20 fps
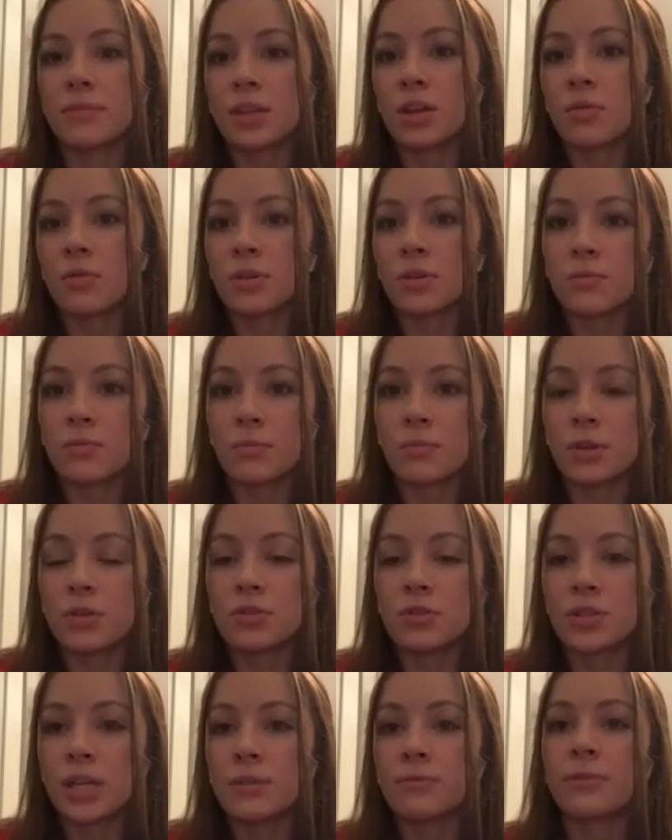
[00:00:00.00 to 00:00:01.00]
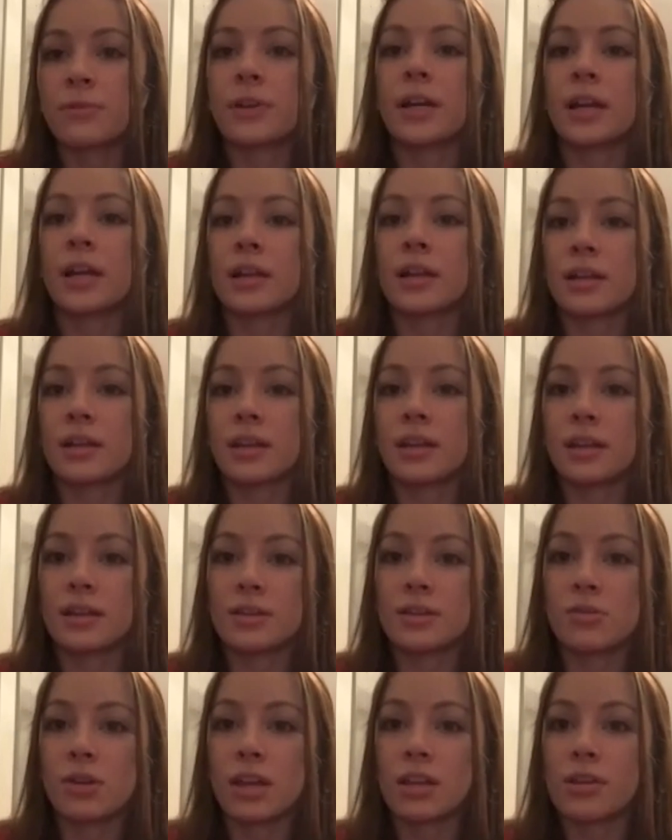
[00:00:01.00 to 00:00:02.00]
you know, when you train for it,
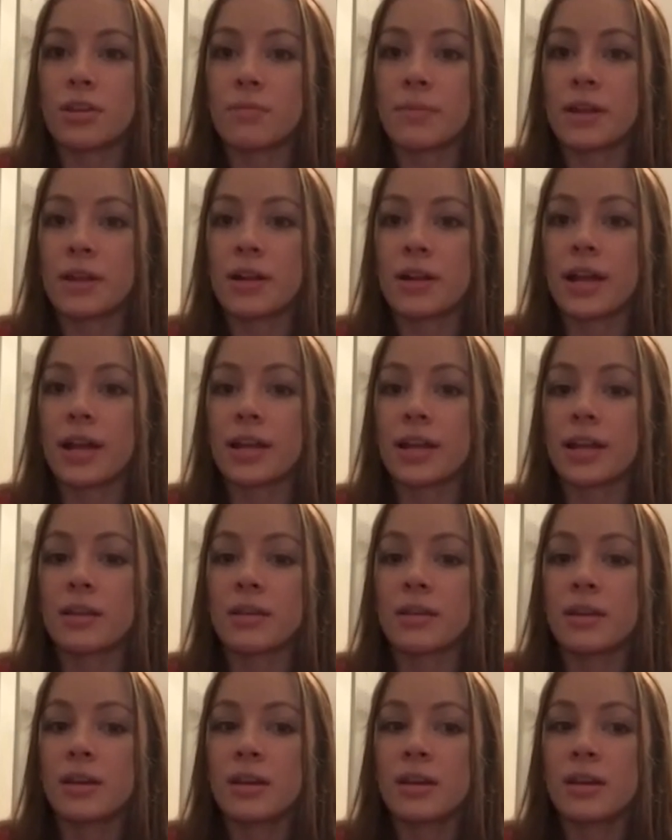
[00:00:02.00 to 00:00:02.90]
you get a little better at it.